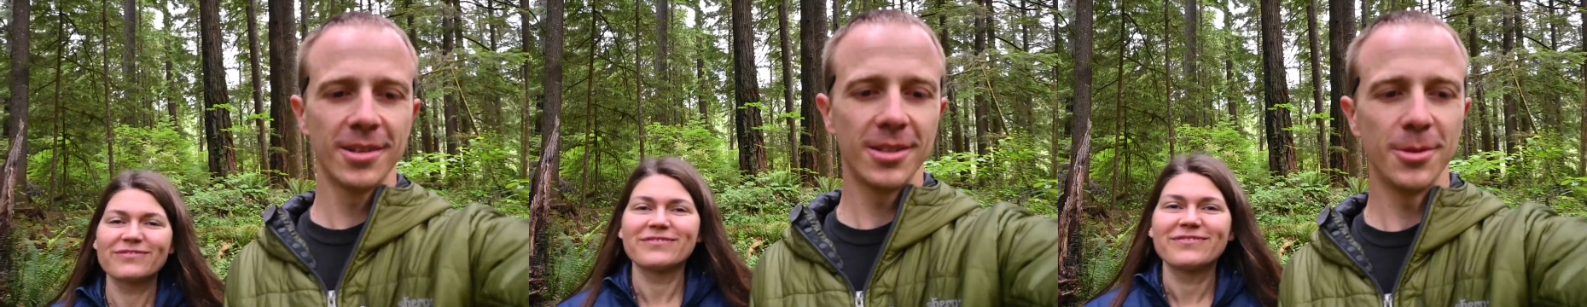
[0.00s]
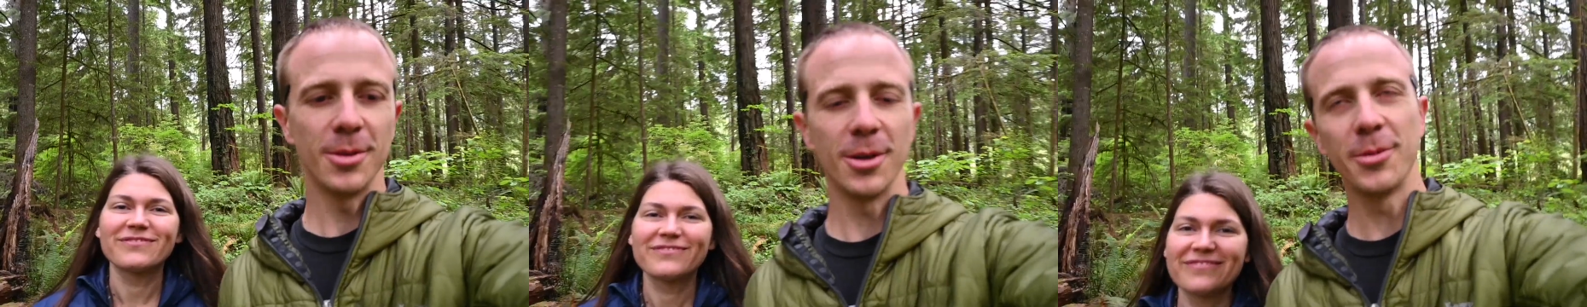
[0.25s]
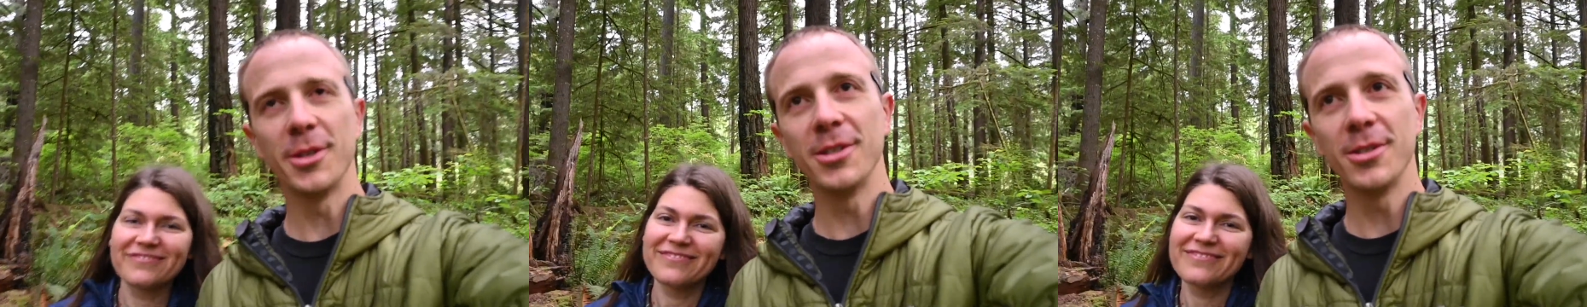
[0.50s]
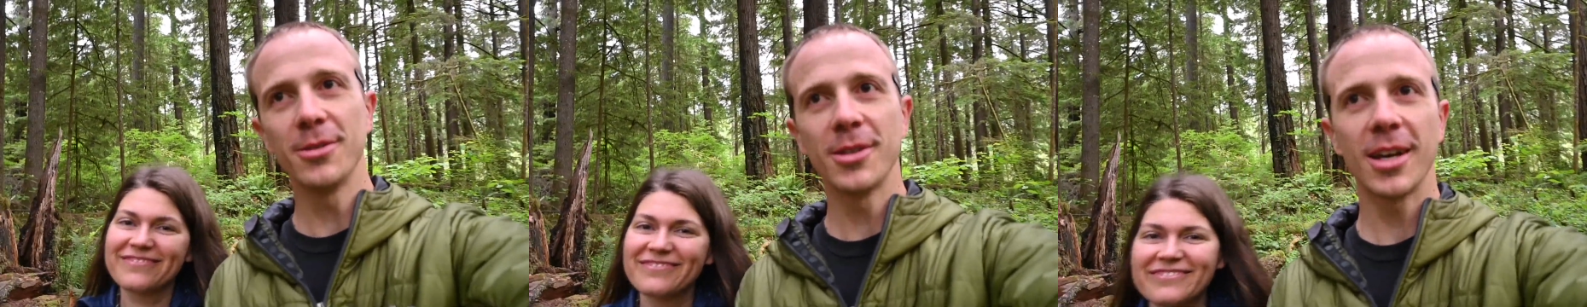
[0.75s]
Speaker 1: to be able to
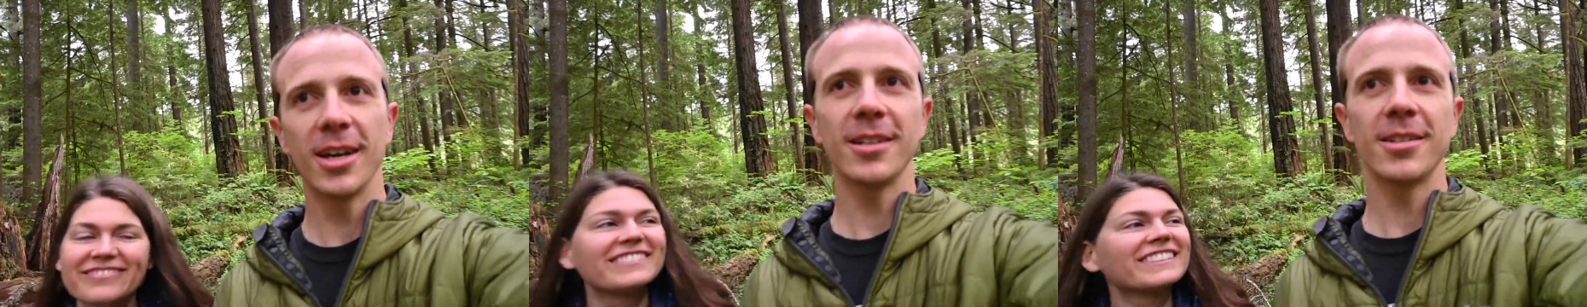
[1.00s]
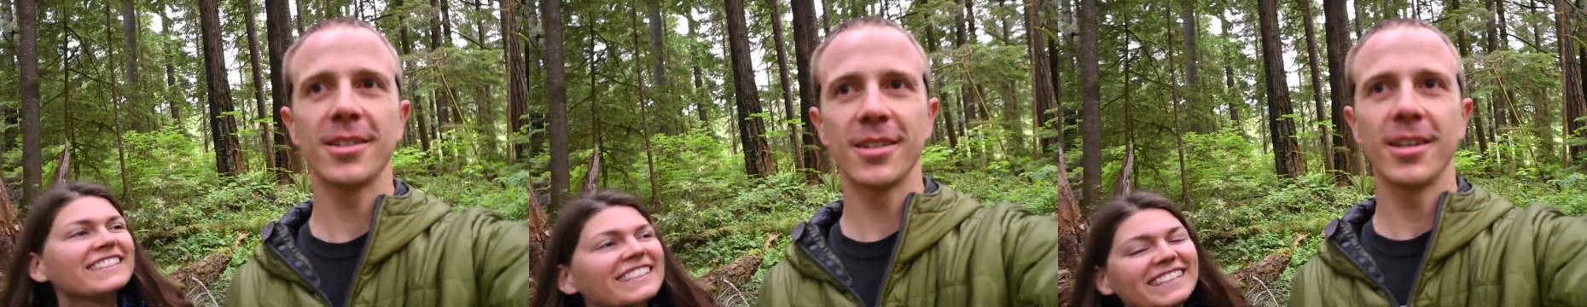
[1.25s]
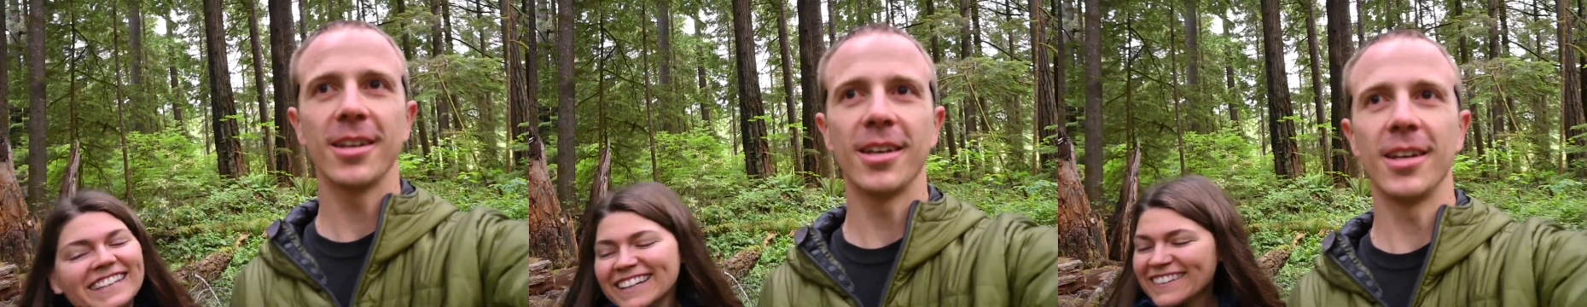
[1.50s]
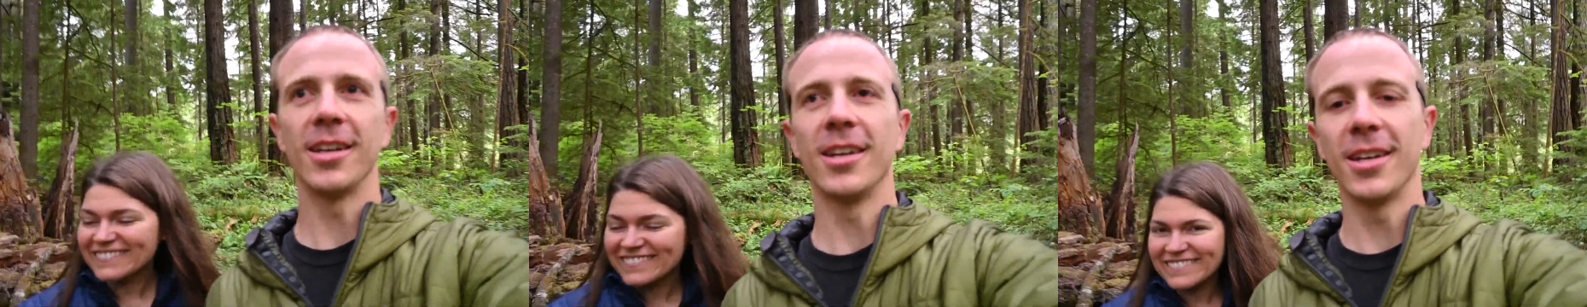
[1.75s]
do that.
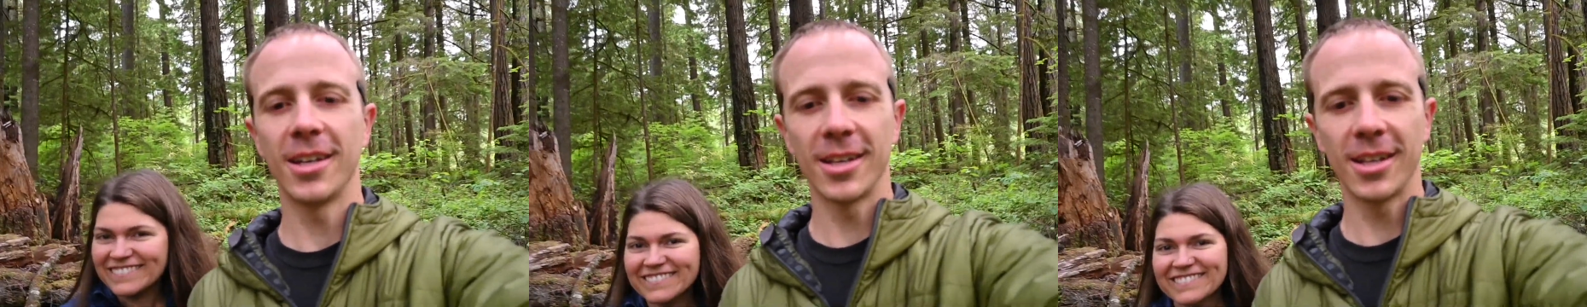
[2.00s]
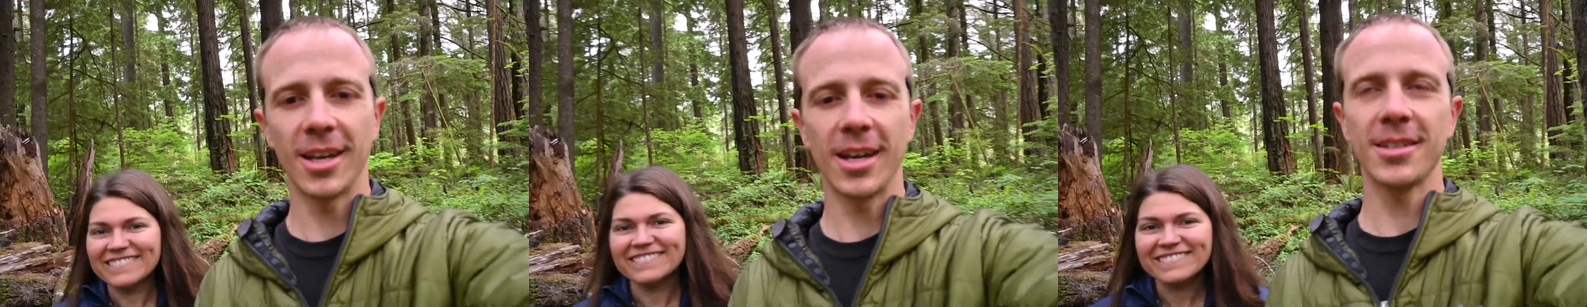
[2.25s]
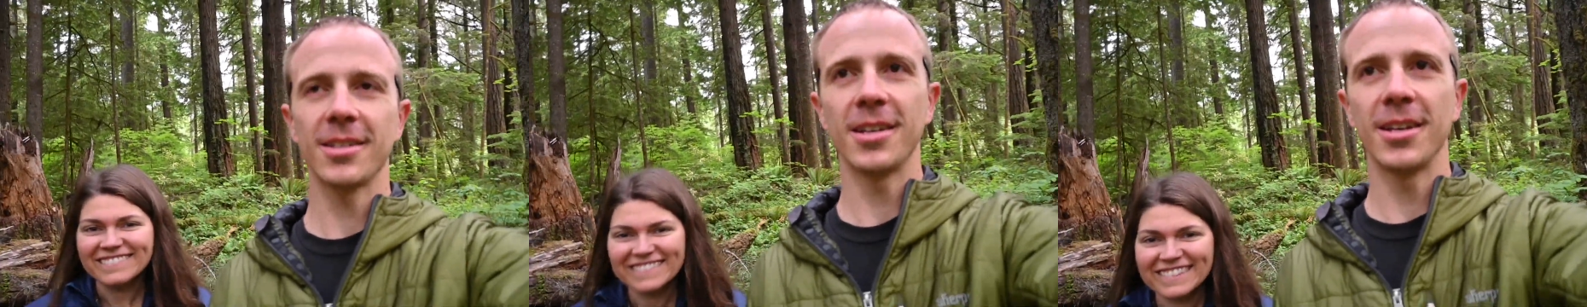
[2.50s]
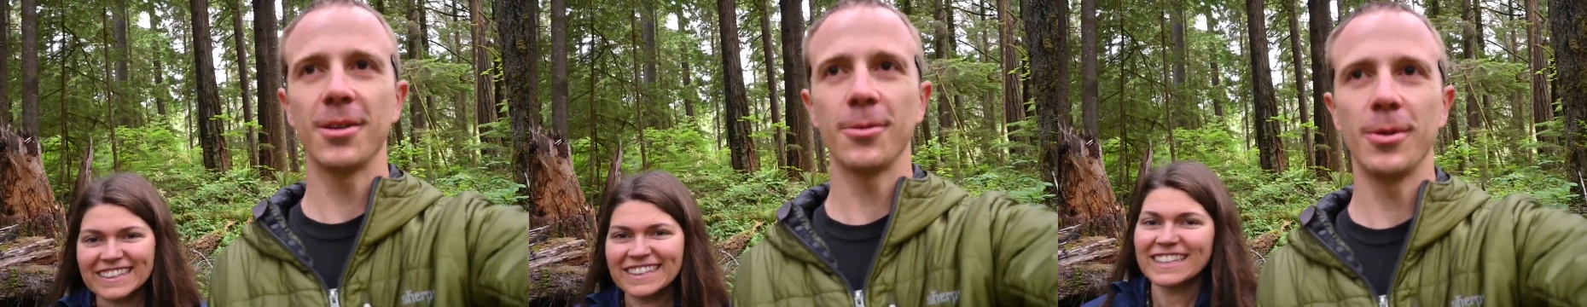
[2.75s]
And last
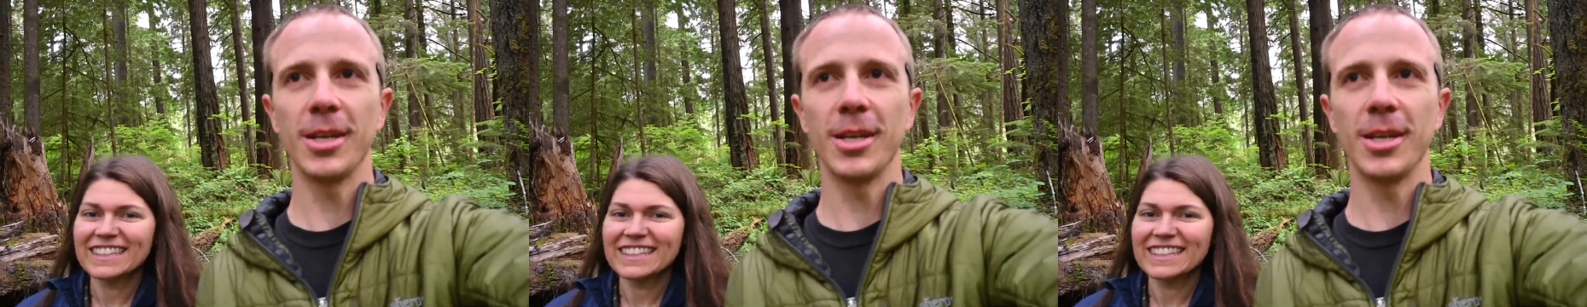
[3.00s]
night we